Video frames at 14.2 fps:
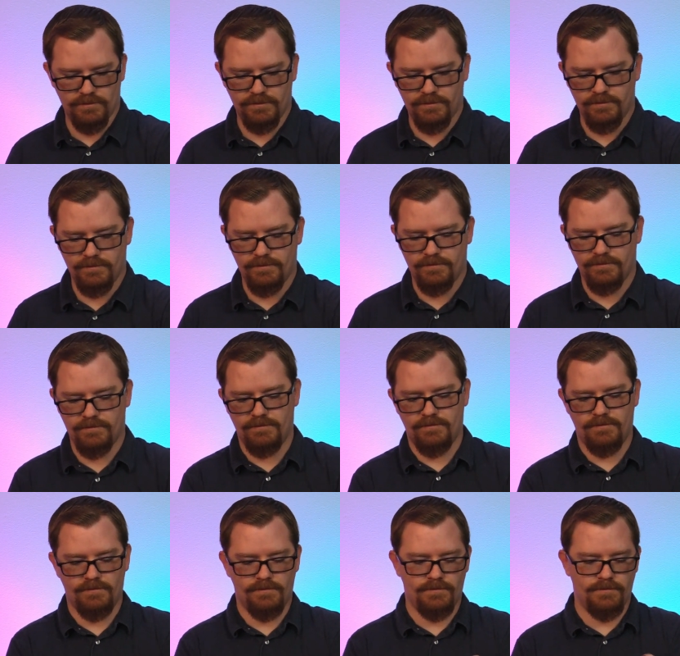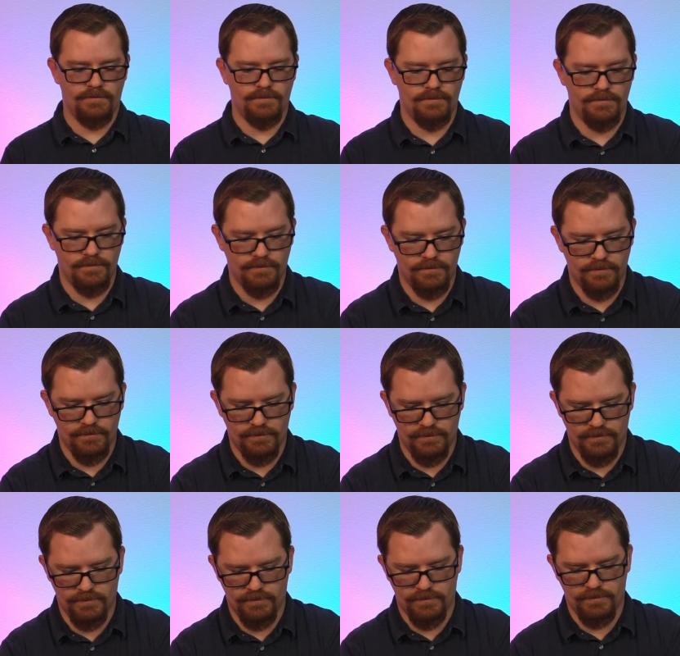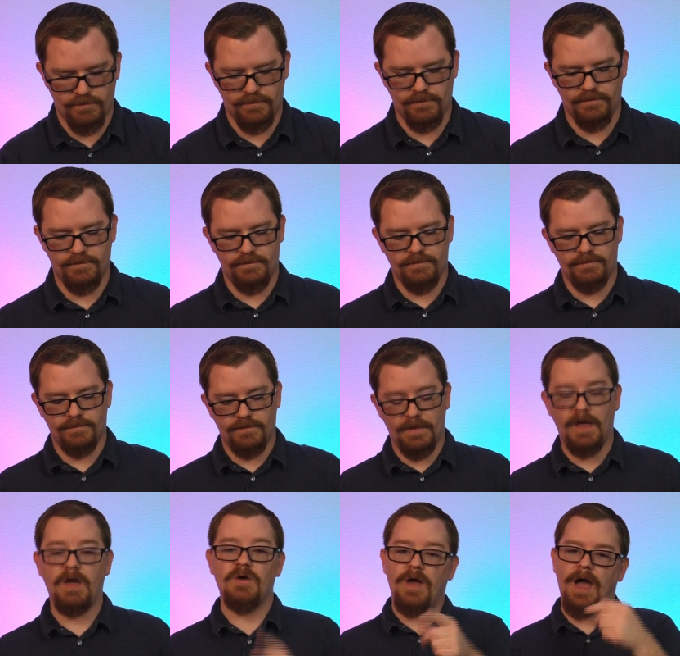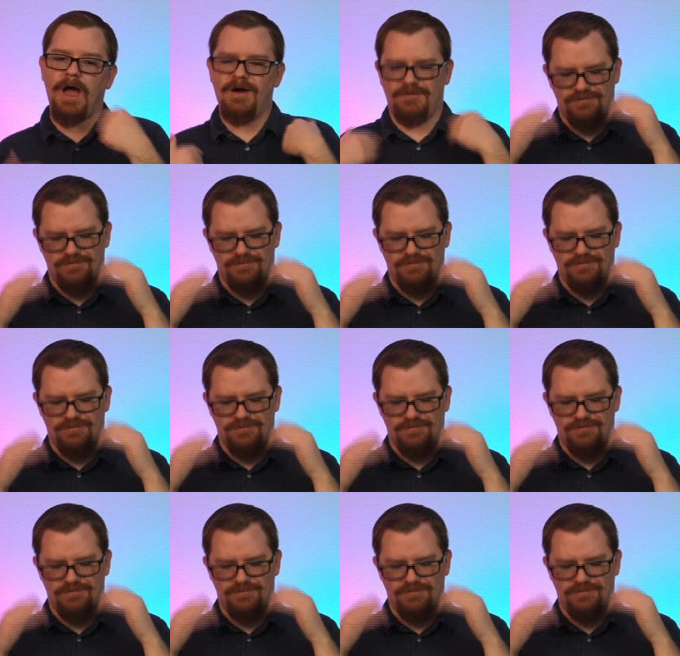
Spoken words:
[no speech]